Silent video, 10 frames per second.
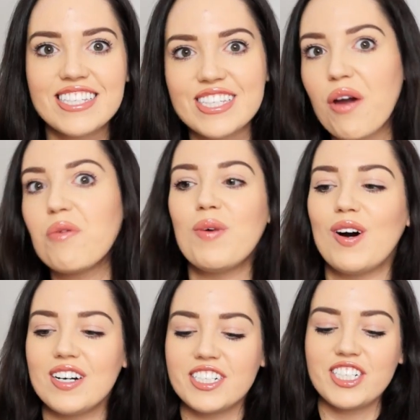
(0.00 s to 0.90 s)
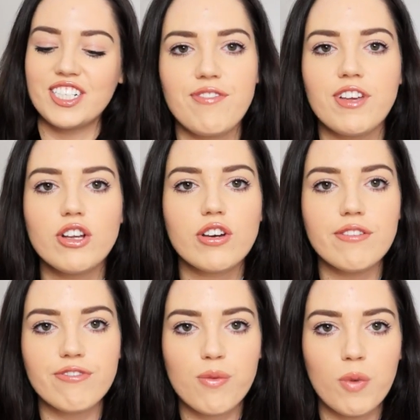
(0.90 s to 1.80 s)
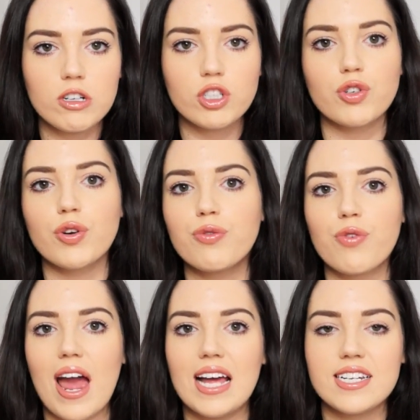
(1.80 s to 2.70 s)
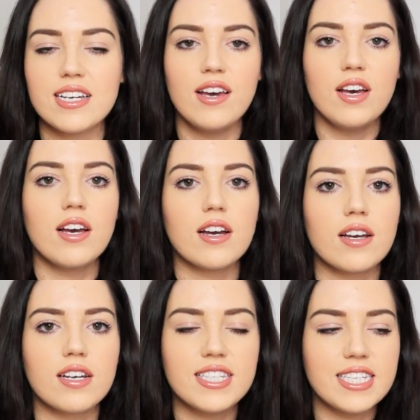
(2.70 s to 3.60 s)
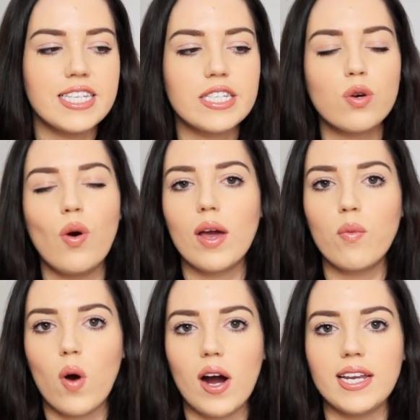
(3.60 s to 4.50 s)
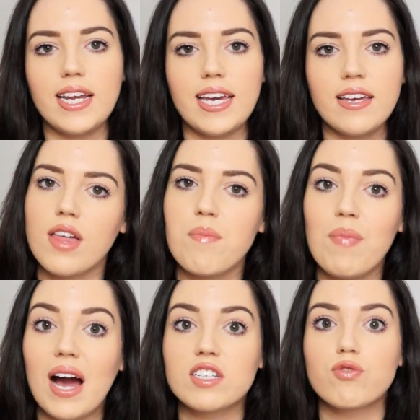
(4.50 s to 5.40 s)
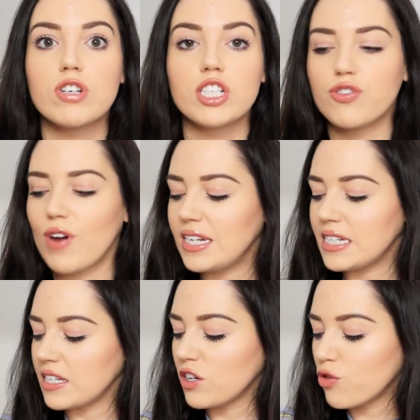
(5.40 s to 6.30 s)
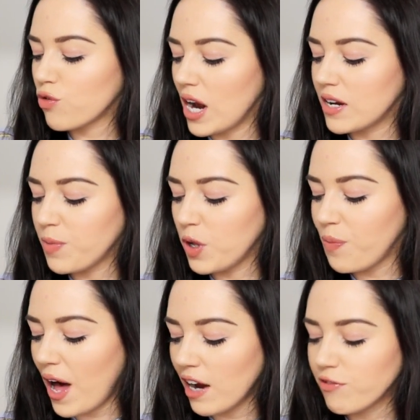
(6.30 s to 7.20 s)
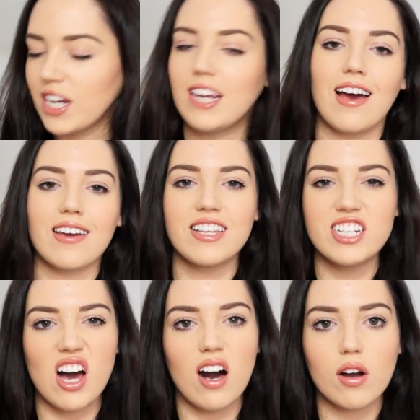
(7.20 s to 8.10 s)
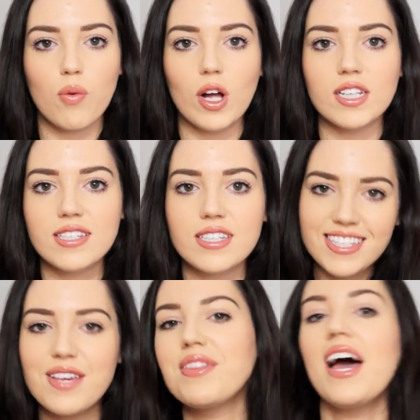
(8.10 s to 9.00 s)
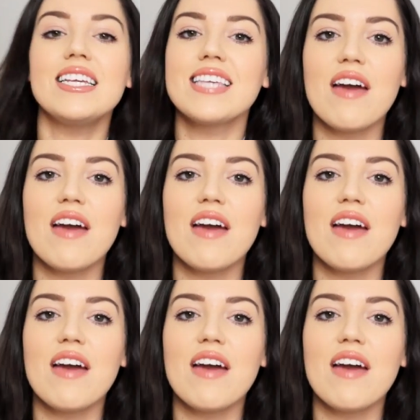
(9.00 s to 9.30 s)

so much. If you're looking for a more true red, because this is quite winey, then MAC Russian Red is incredible, but I really like the darker ones. So that is